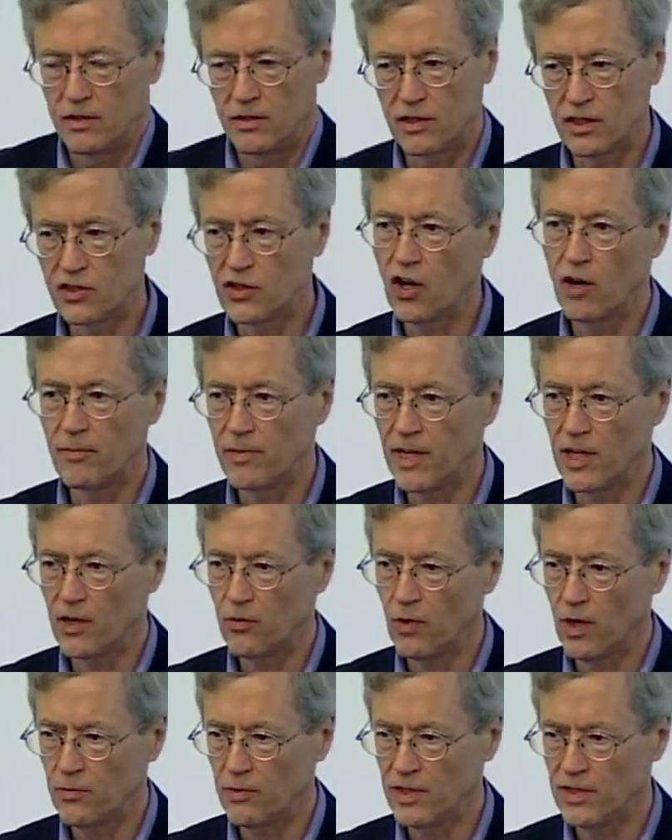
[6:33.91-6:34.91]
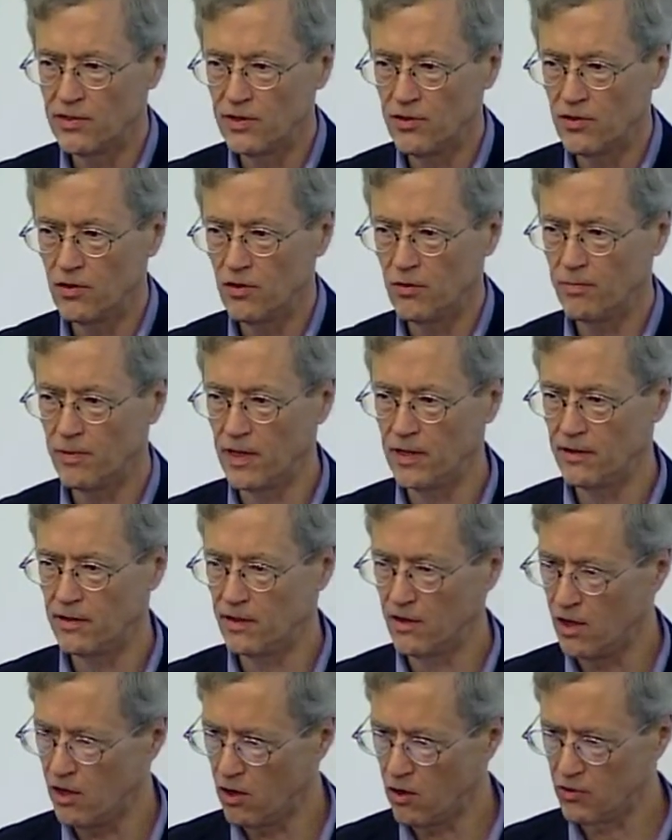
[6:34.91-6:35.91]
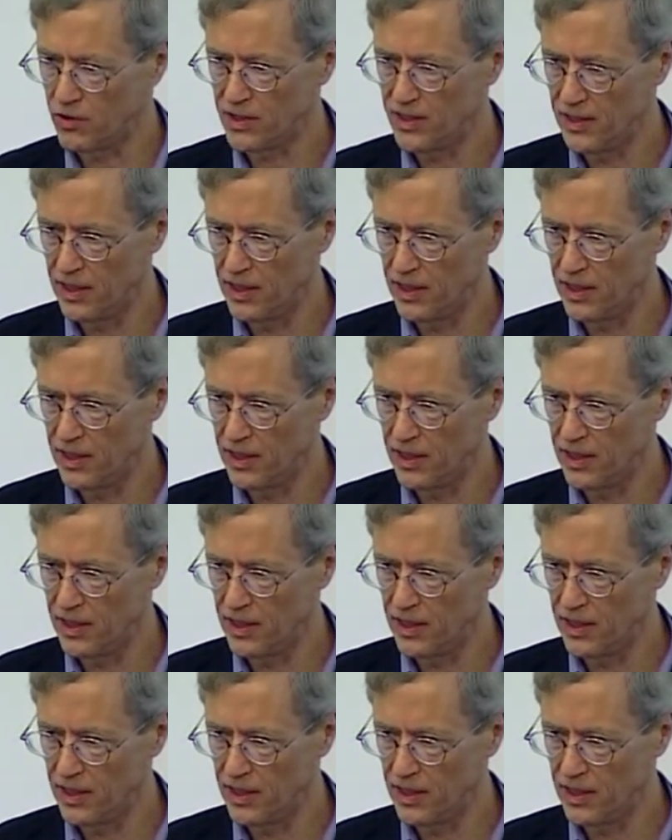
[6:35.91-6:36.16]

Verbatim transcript: determining what we do, but holding